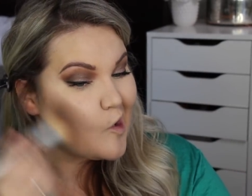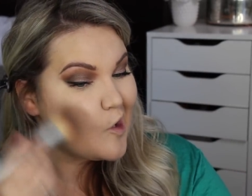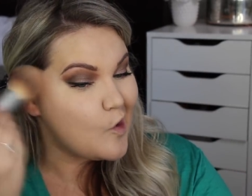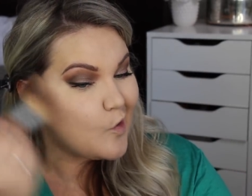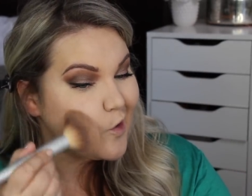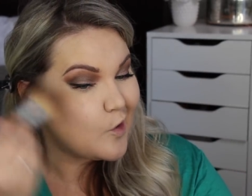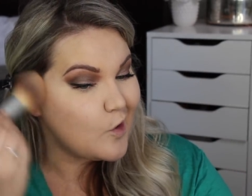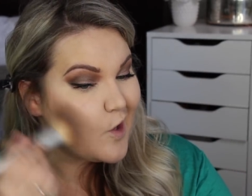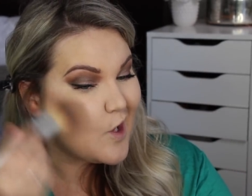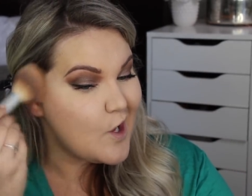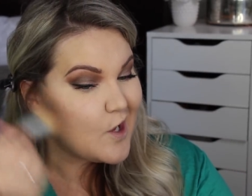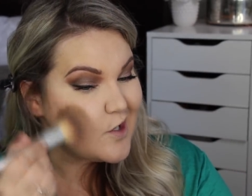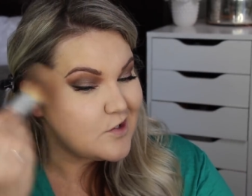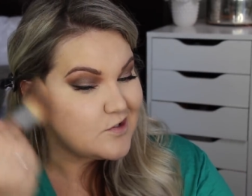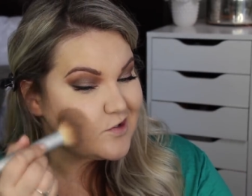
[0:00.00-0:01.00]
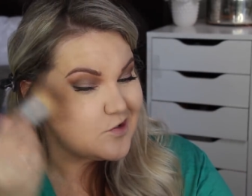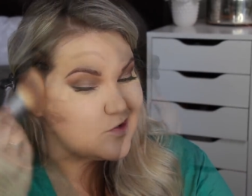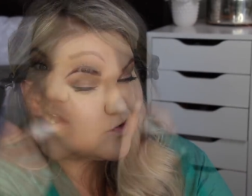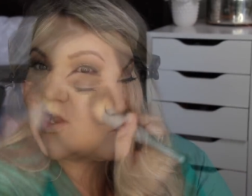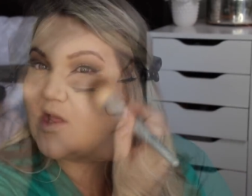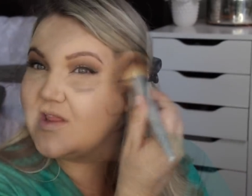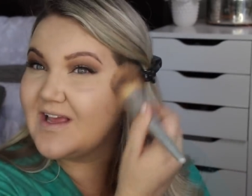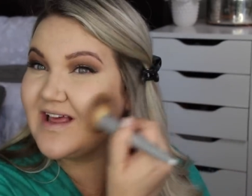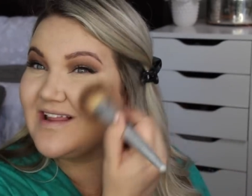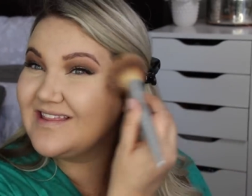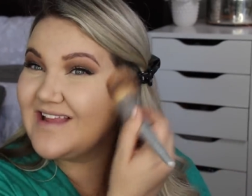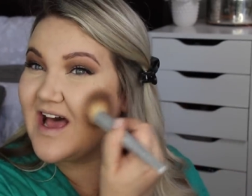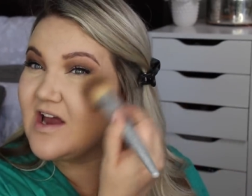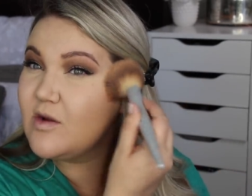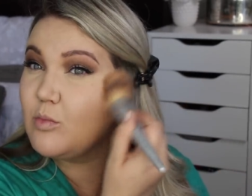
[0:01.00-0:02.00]
Hourglass. Like a
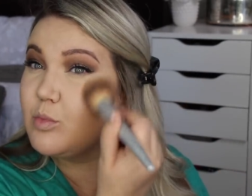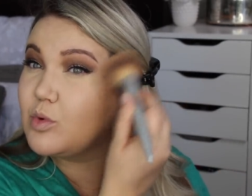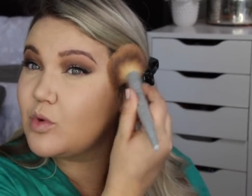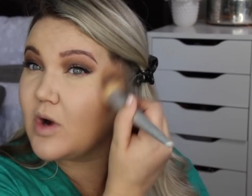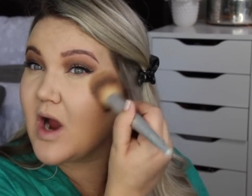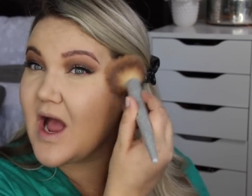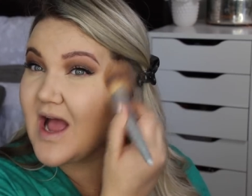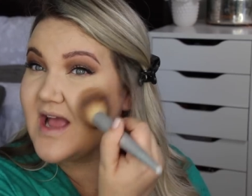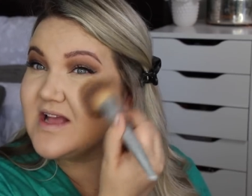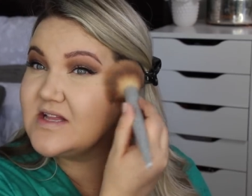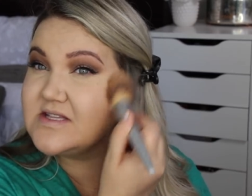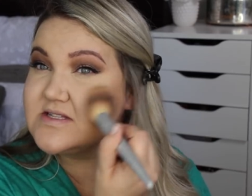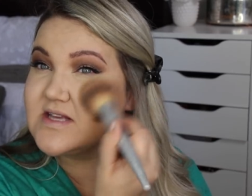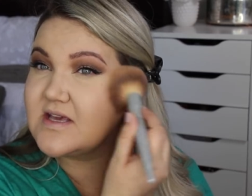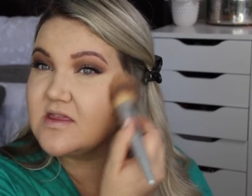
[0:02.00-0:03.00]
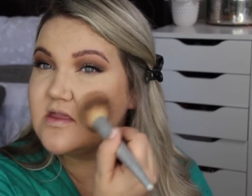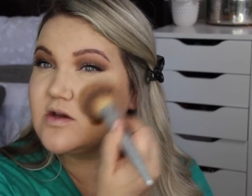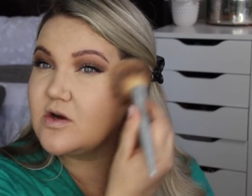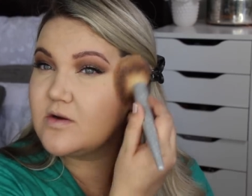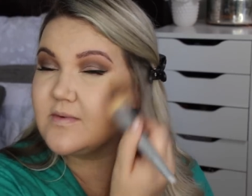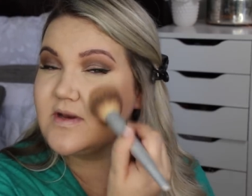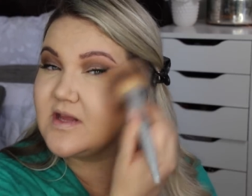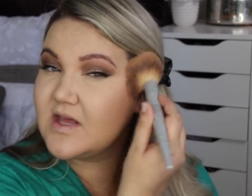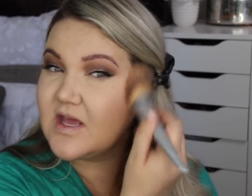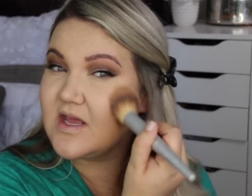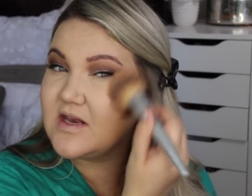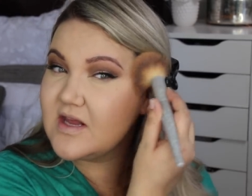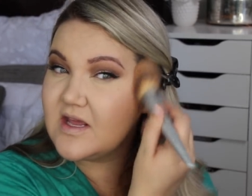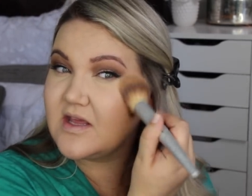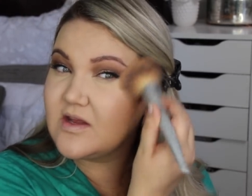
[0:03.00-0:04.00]
lot of brides, like the Urban
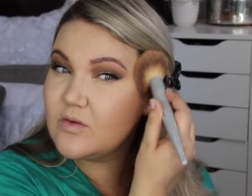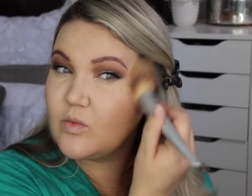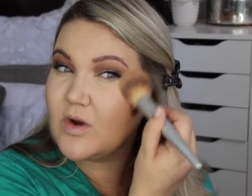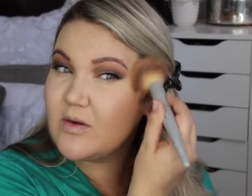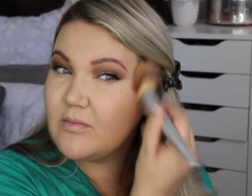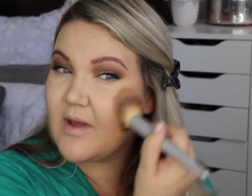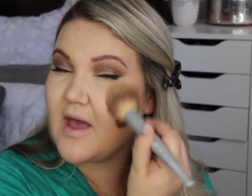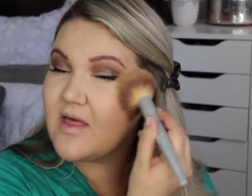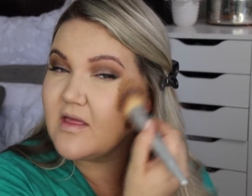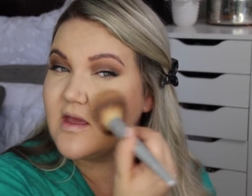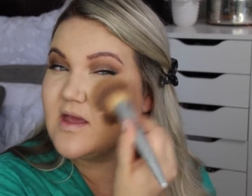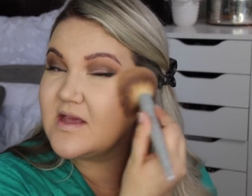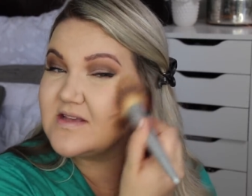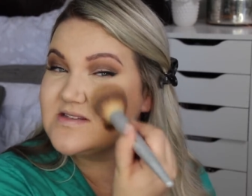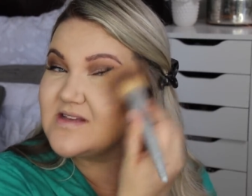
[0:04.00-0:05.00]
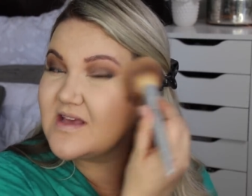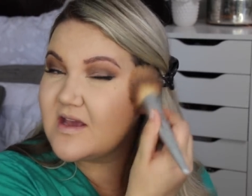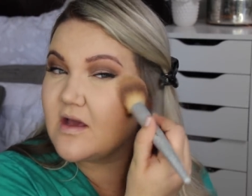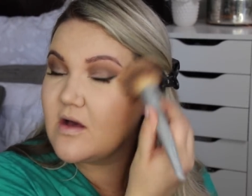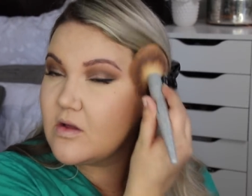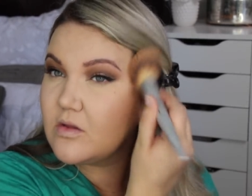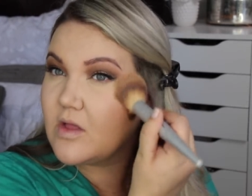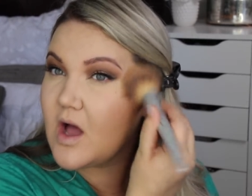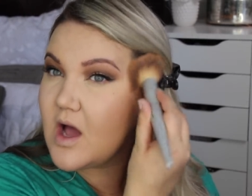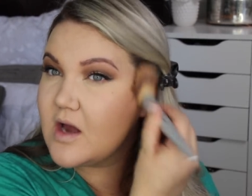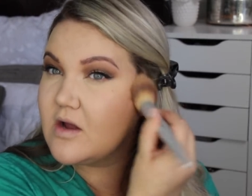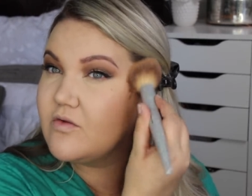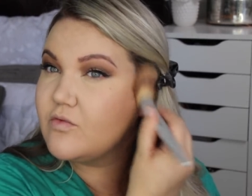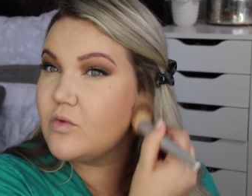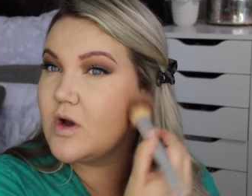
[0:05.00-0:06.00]
Decay Naked One palette is like a
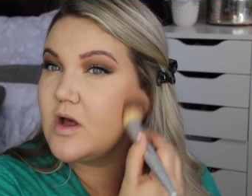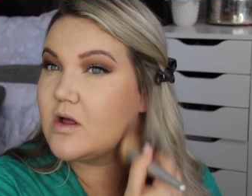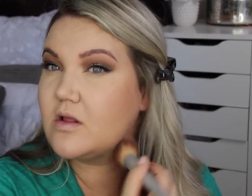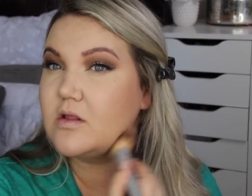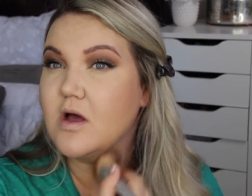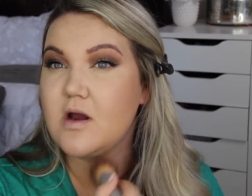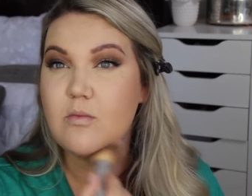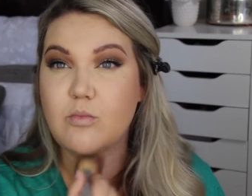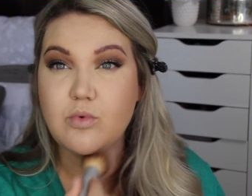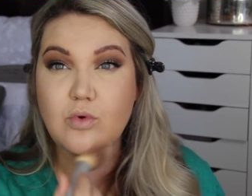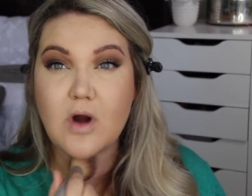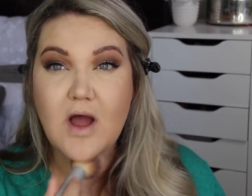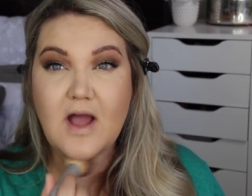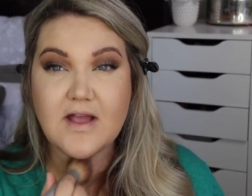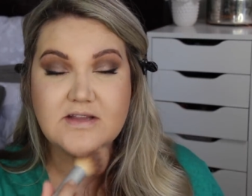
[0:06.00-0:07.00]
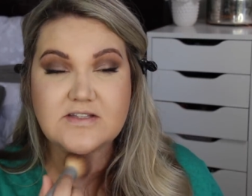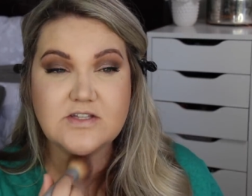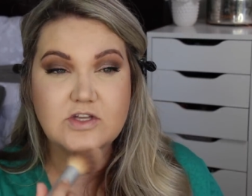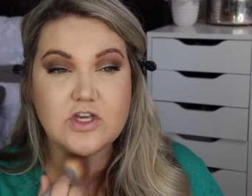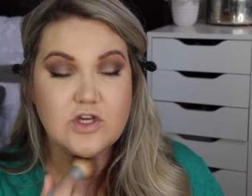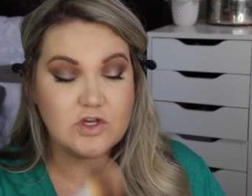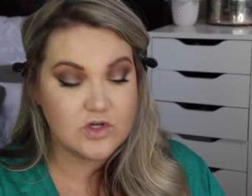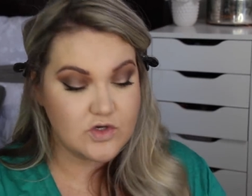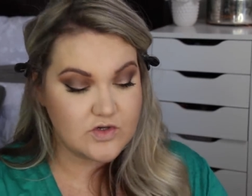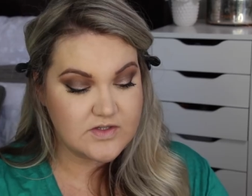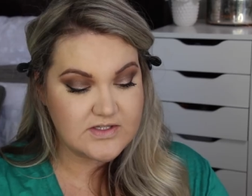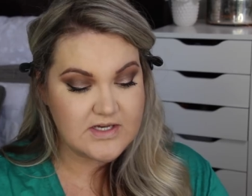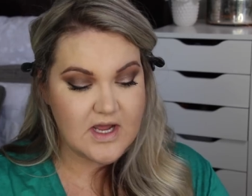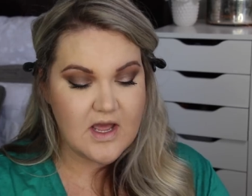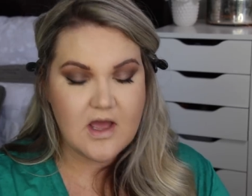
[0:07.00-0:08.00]
lot of what a lot of brides
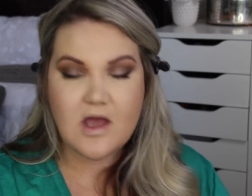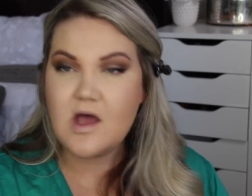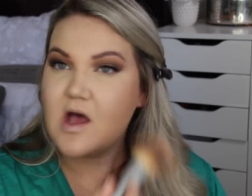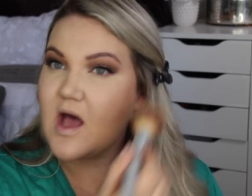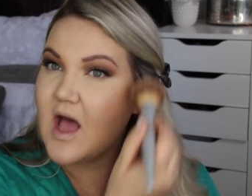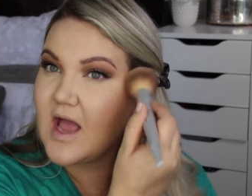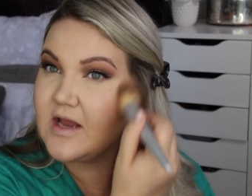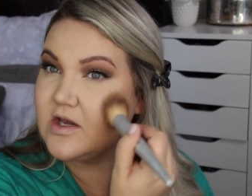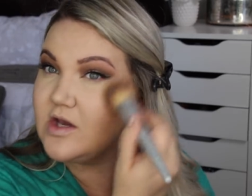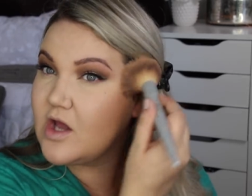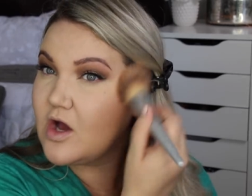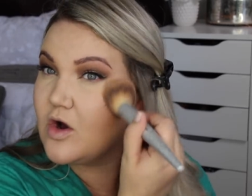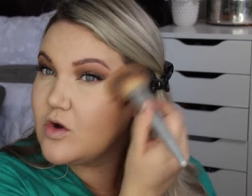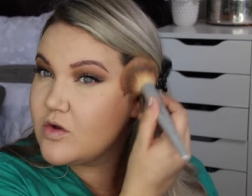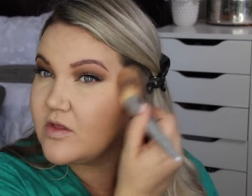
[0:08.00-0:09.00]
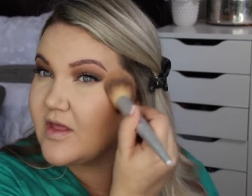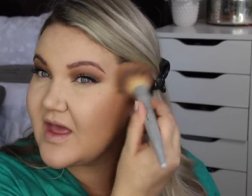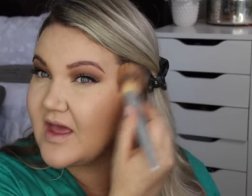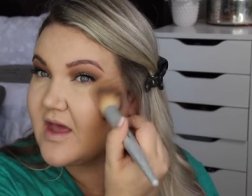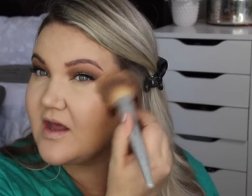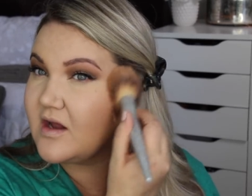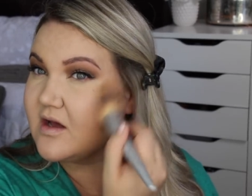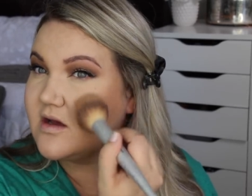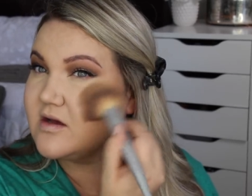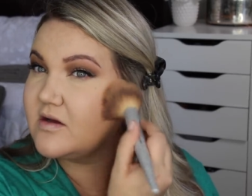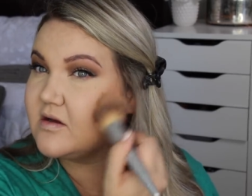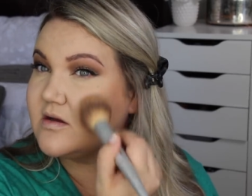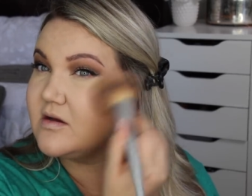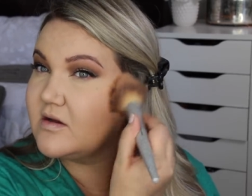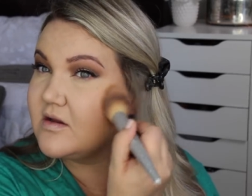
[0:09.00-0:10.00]
used. I know that
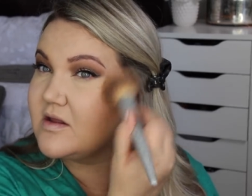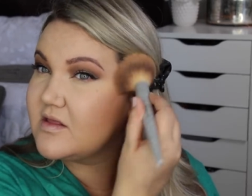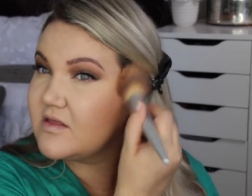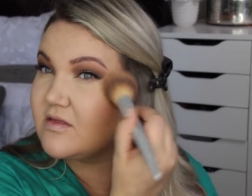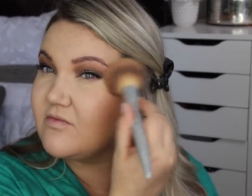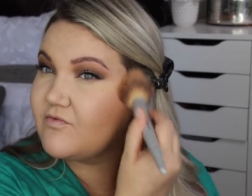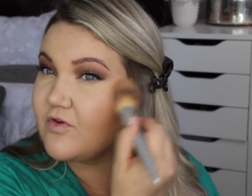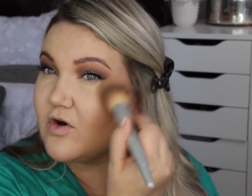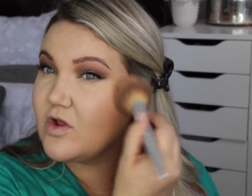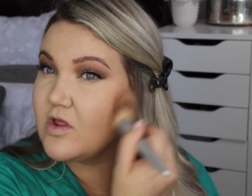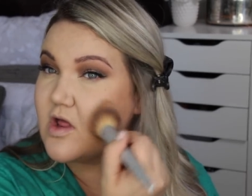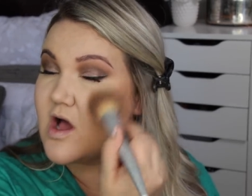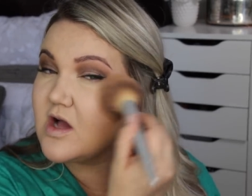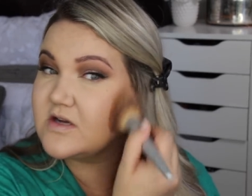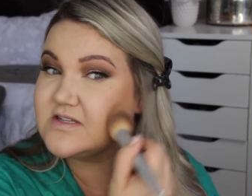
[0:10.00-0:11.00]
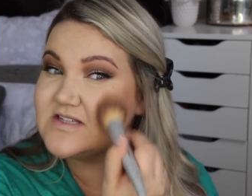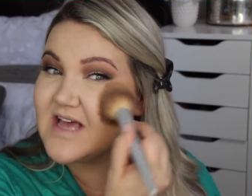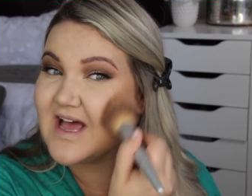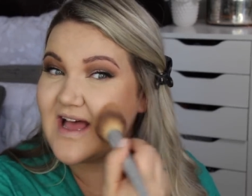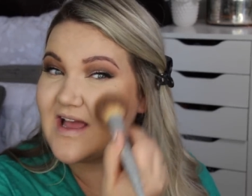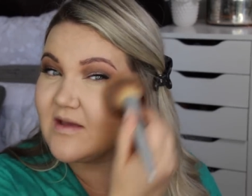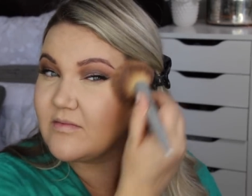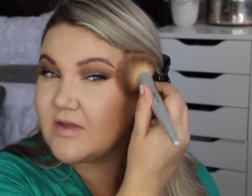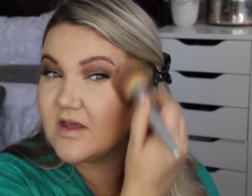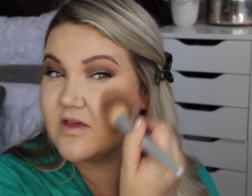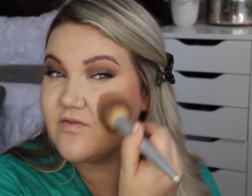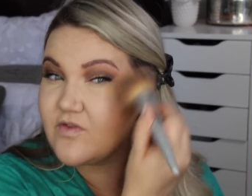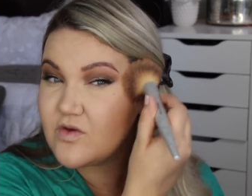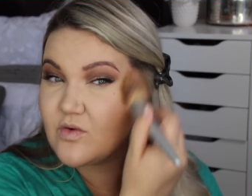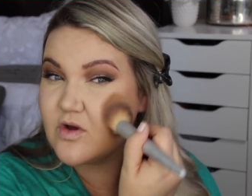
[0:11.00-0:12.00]
uh, for a long time, like
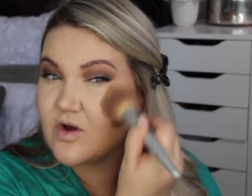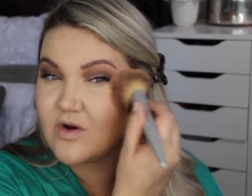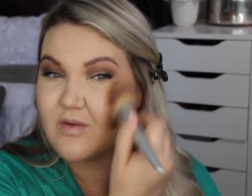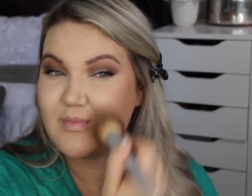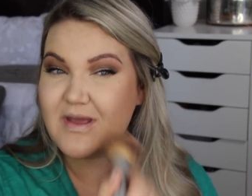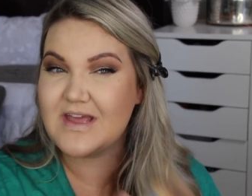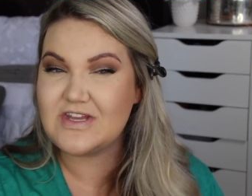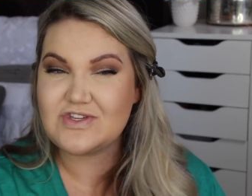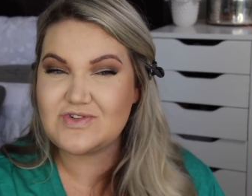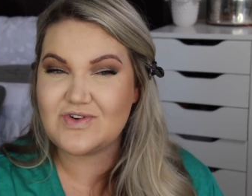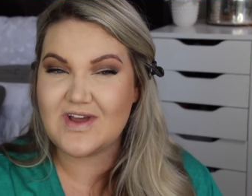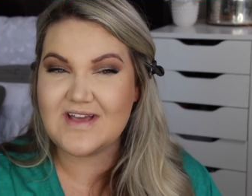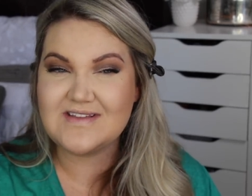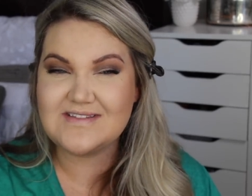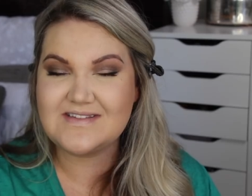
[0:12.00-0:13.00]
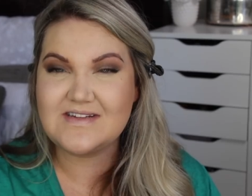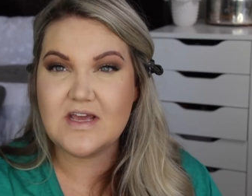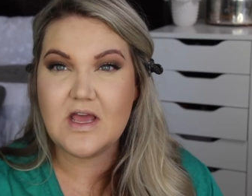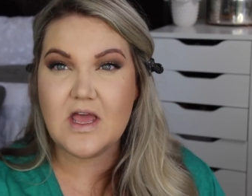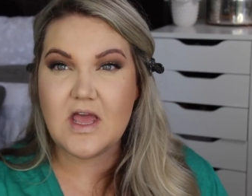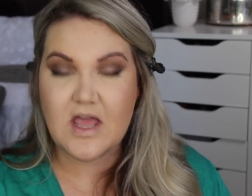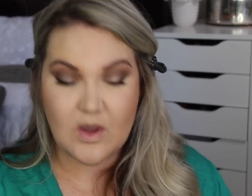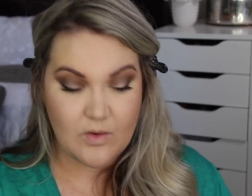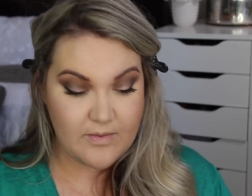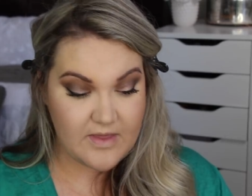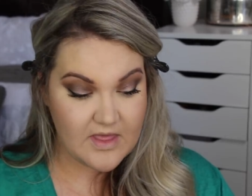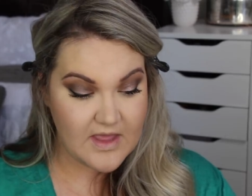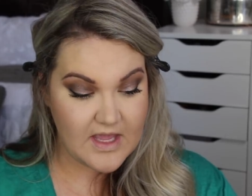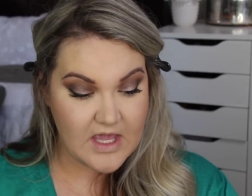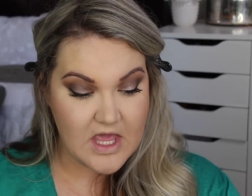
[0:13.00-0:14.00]
if you would go to Pinterest, it would
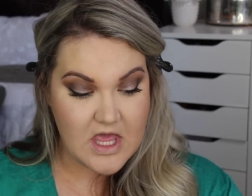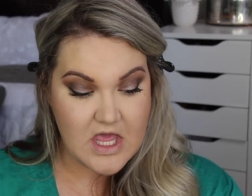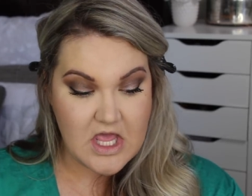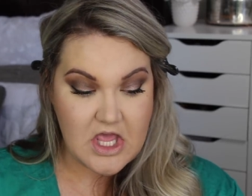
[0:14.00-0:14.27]
be like